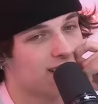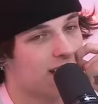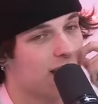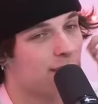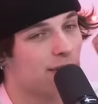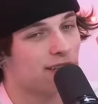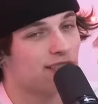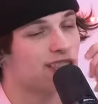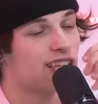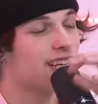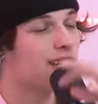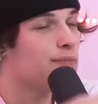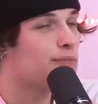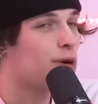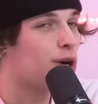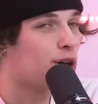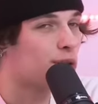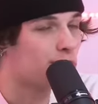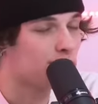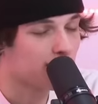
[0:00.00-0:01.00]
Imagine getting
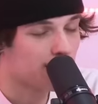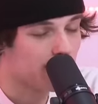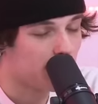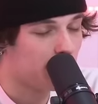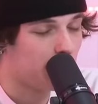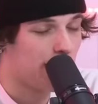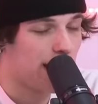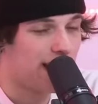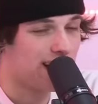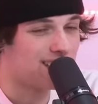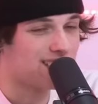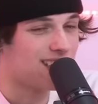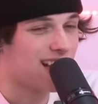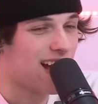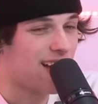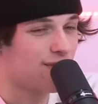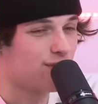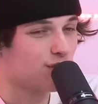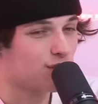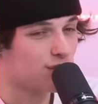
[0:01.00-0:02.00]
no. permanently banned
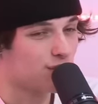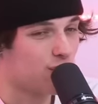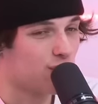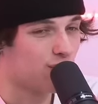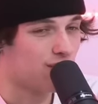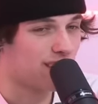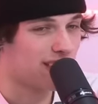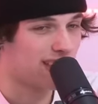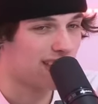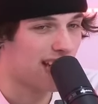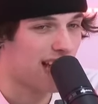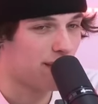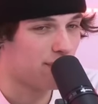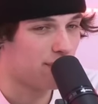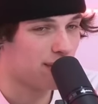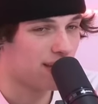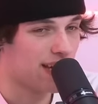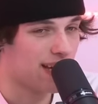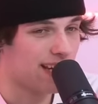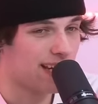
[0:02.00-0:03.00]
to ever go to like an
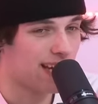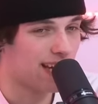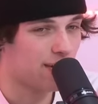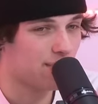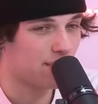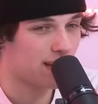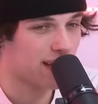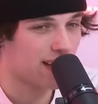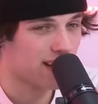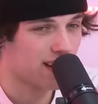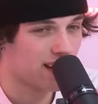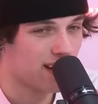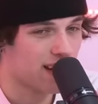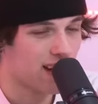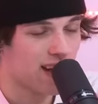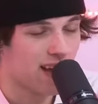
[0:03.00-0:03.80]
NBA game again.